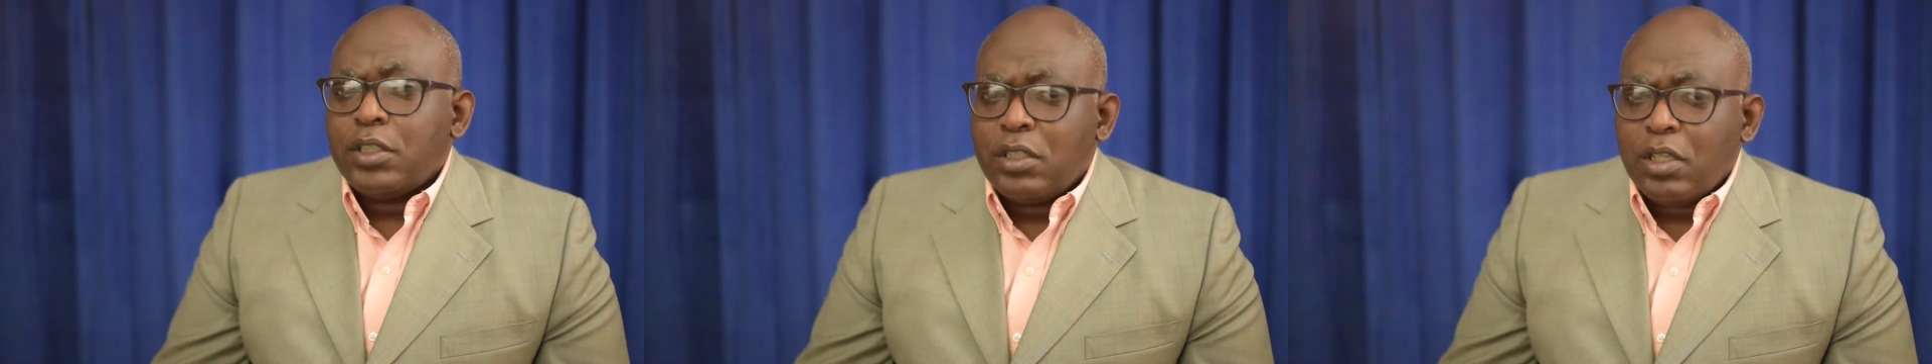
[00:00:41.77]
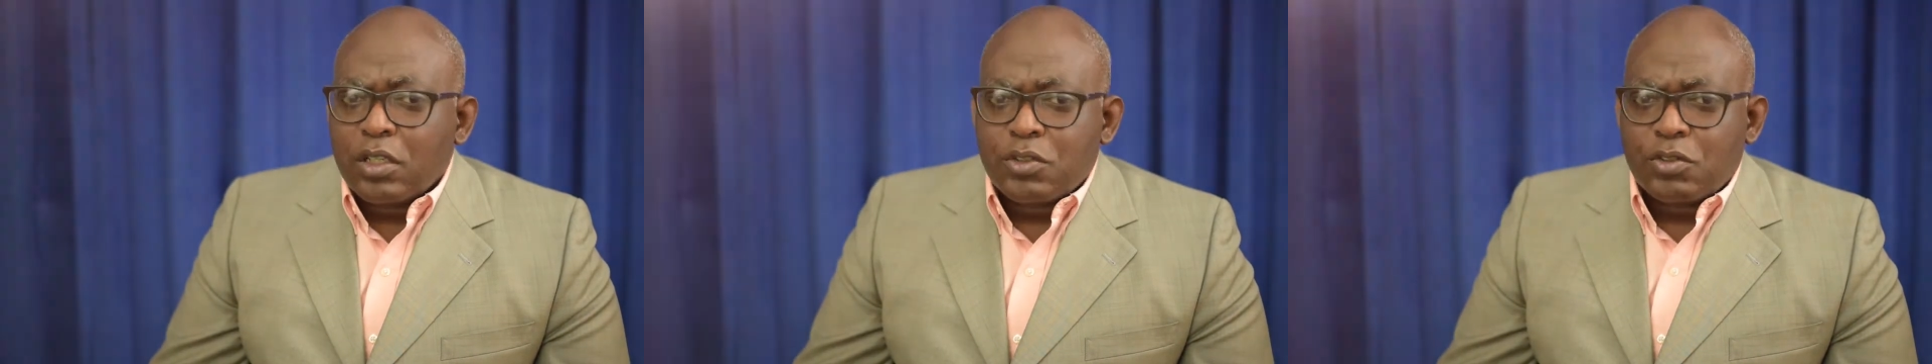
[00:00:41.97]

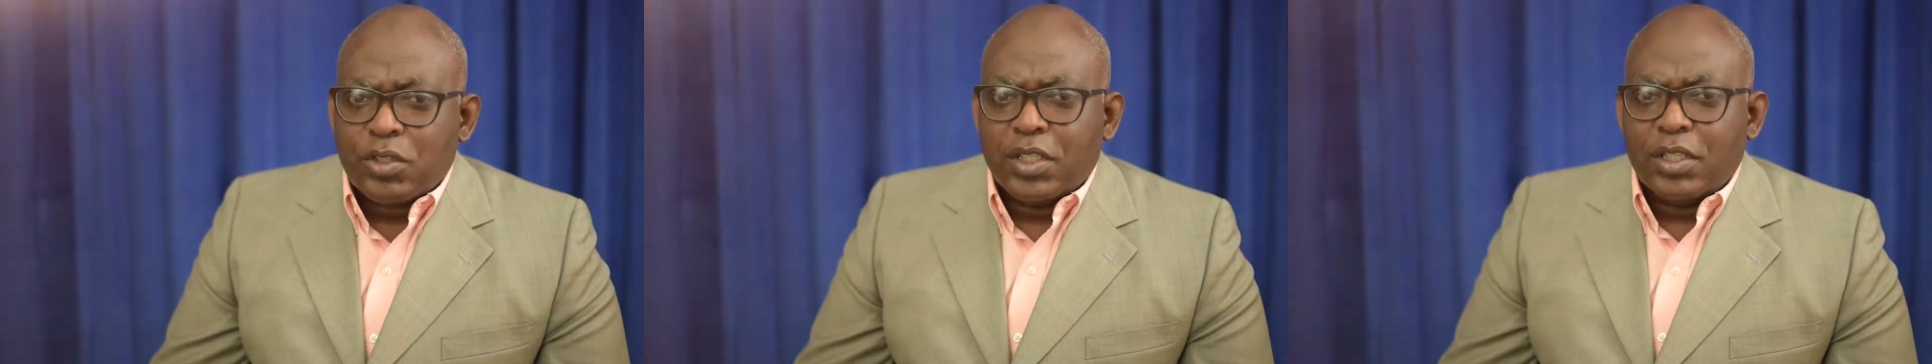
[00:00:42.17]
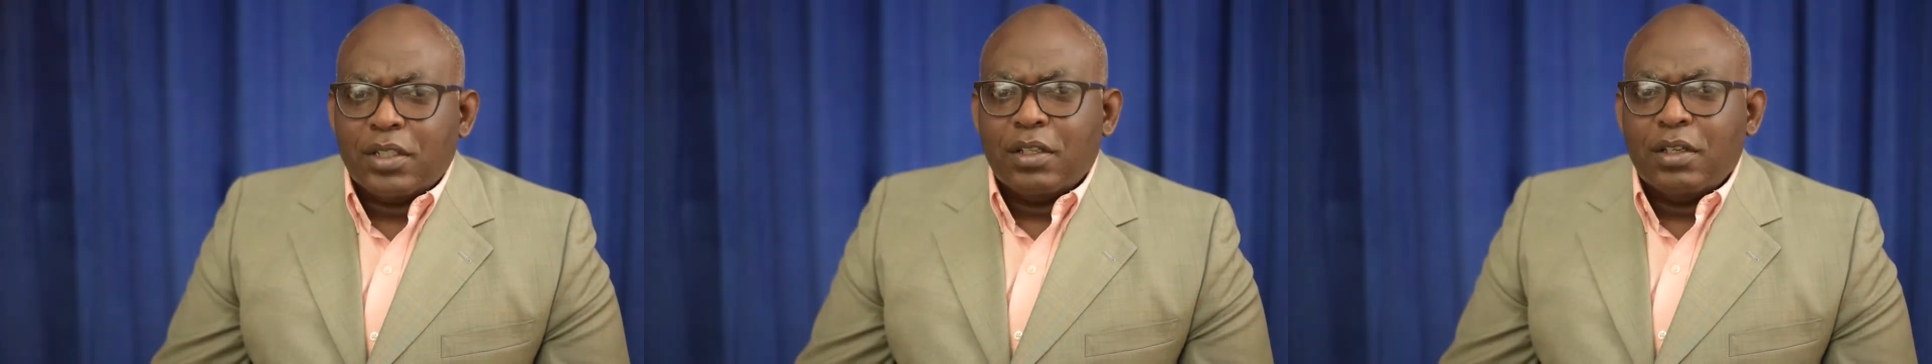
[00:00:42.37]

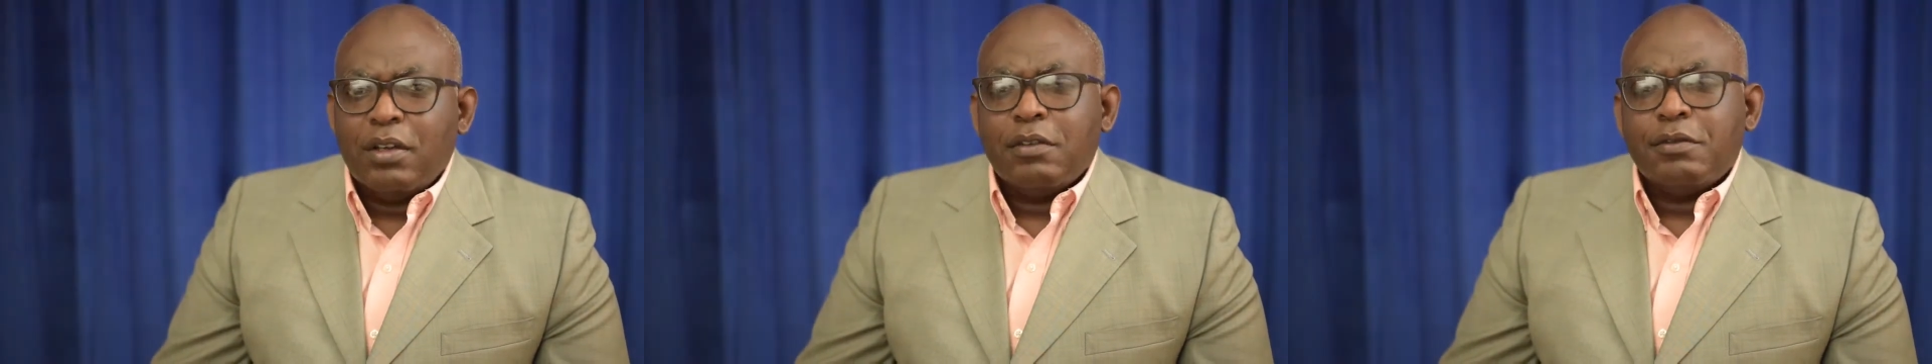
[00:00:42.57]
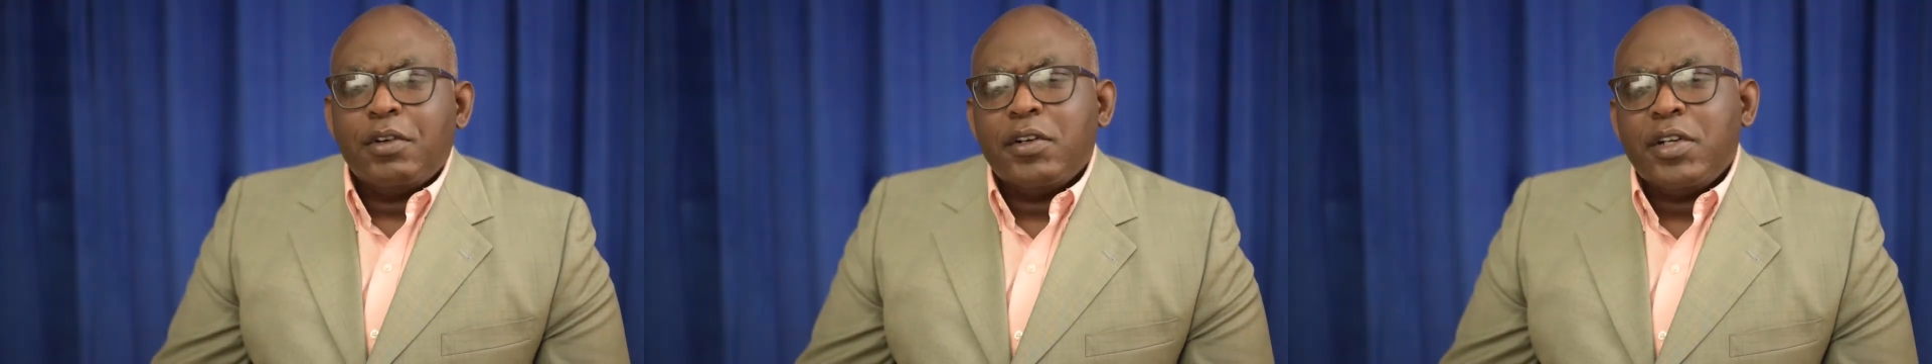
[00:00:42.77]
doctrine,
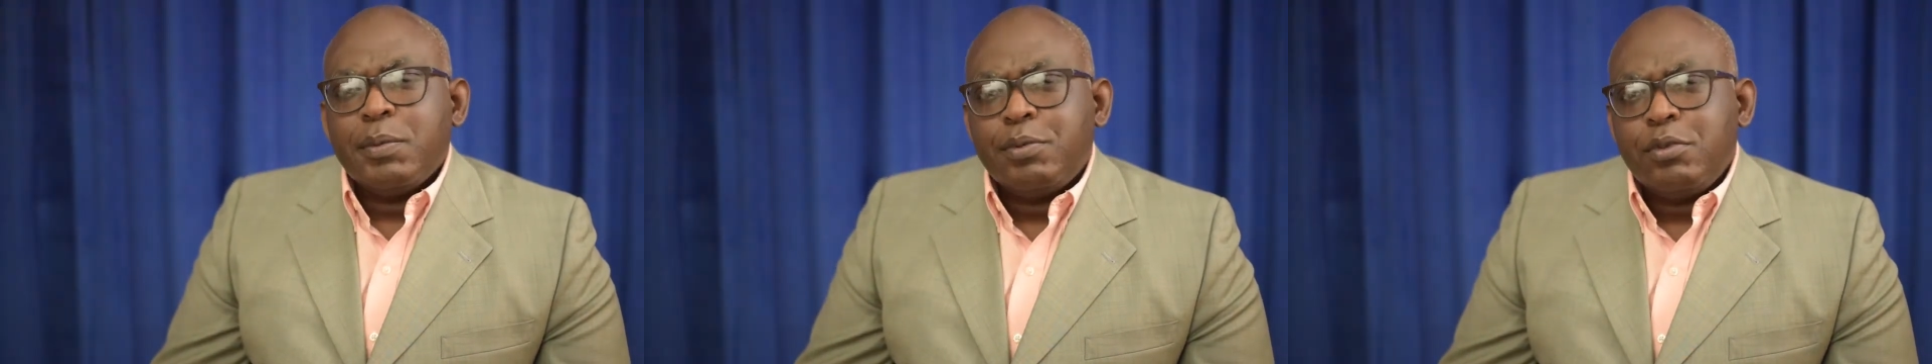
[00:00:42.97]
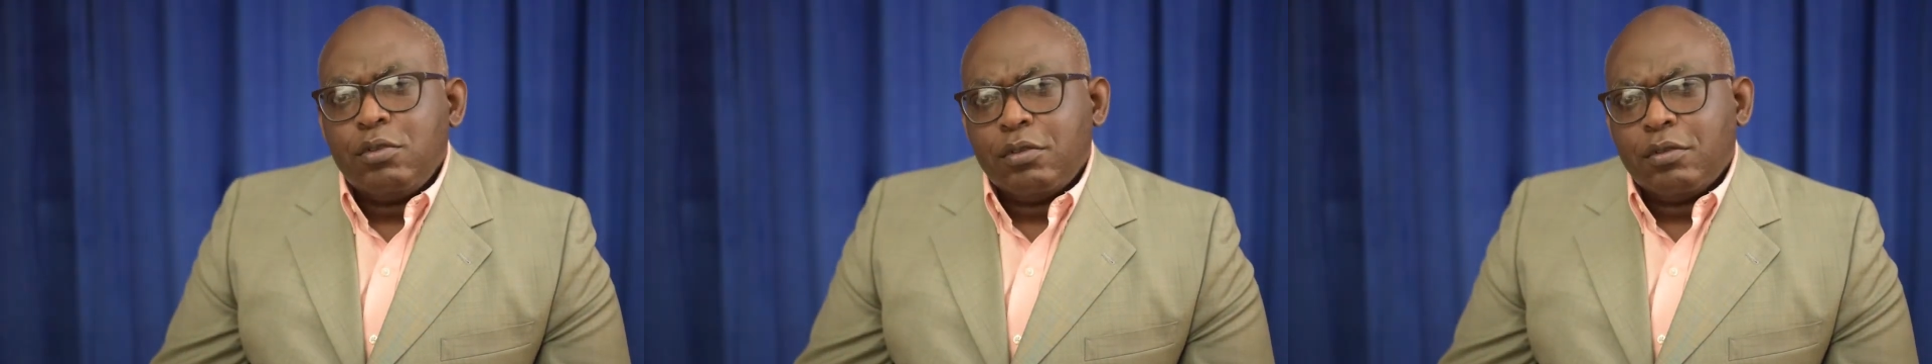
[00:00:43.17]
for
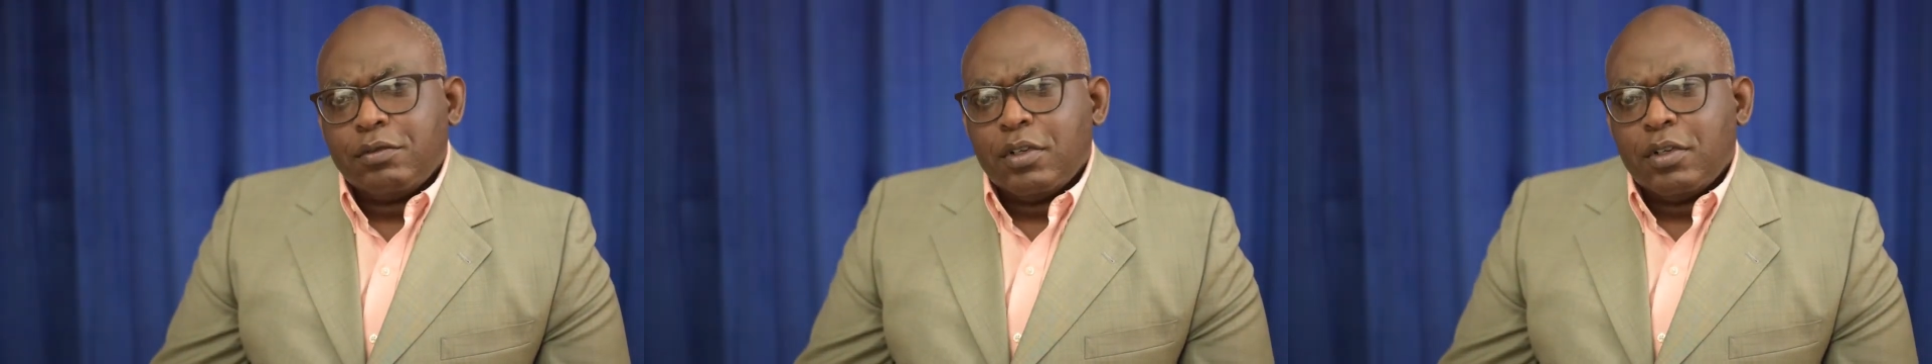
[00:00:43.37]
reproof,